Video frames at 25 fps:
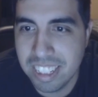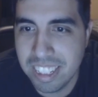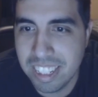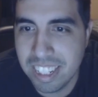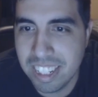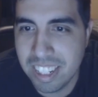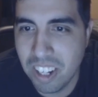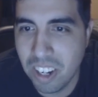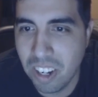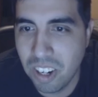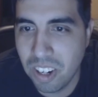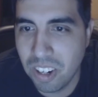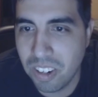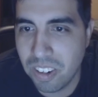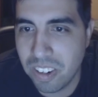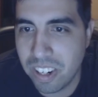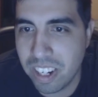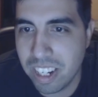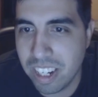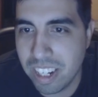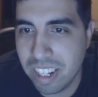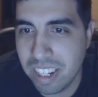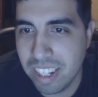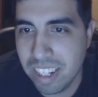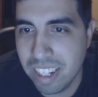
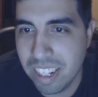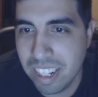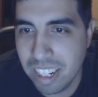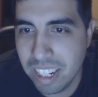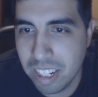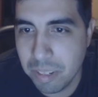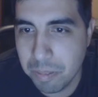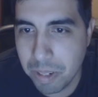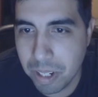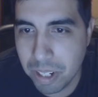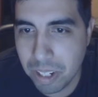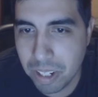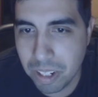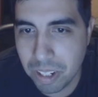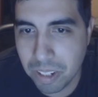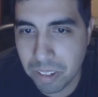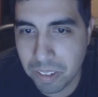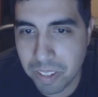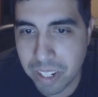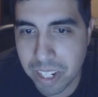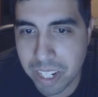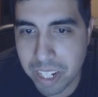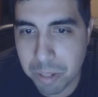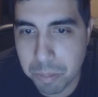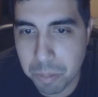Sorry, I'm not
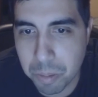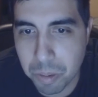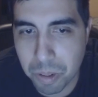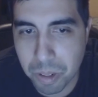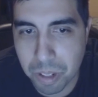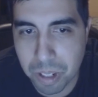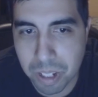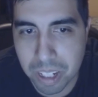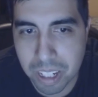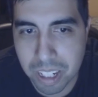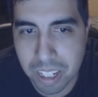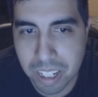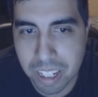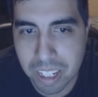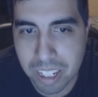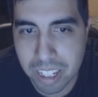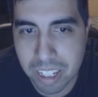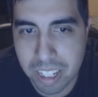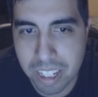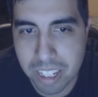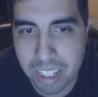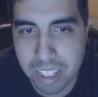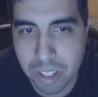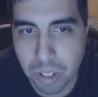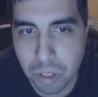hungry anymore.
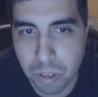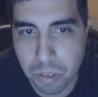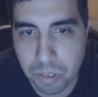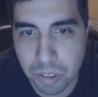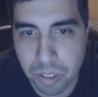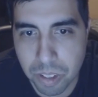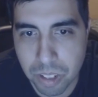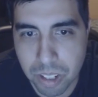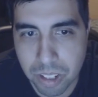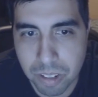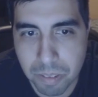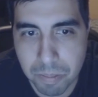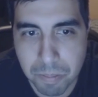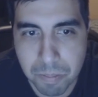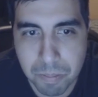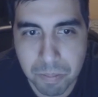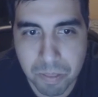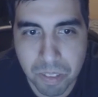It's over.